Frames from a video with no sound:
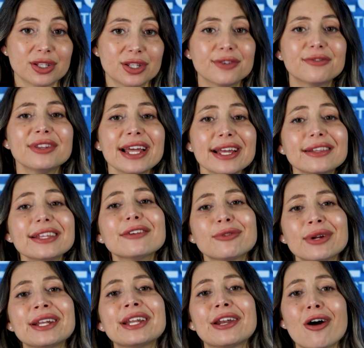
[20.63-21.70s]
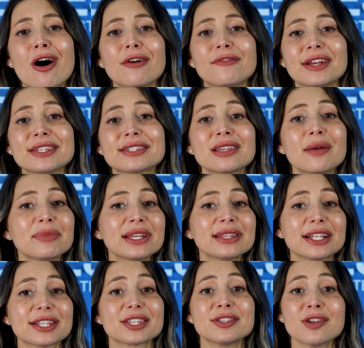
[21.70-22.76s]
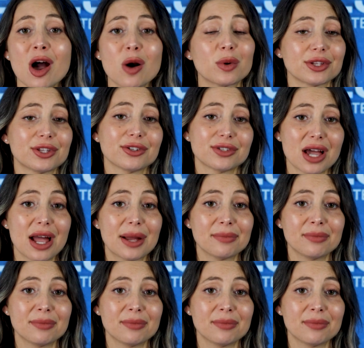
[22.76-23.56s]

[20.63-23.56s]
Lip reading: you've likely written it off as something that's not worth your time.